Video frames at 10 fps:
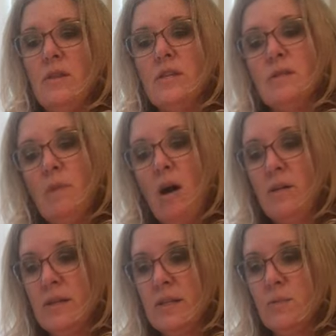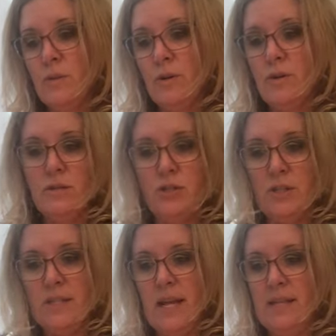The smallest were
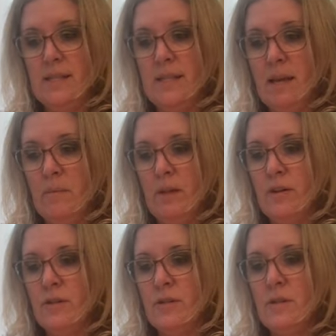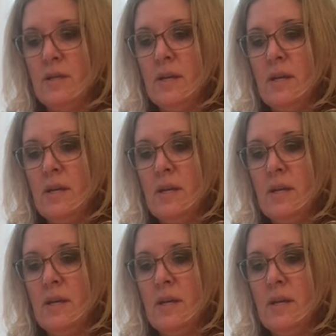just 10 centimeters,